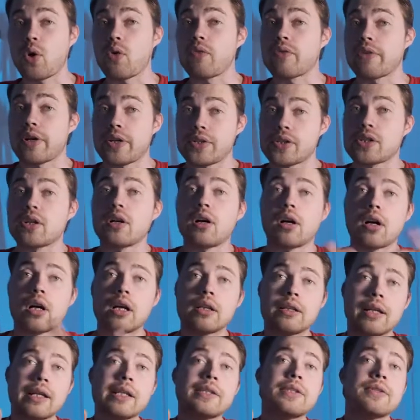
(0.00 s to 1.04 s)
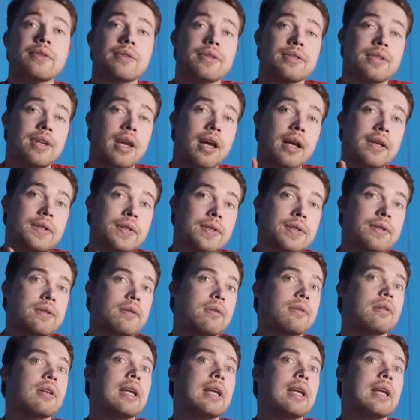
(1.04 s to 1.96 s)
of race car? The answer is yes.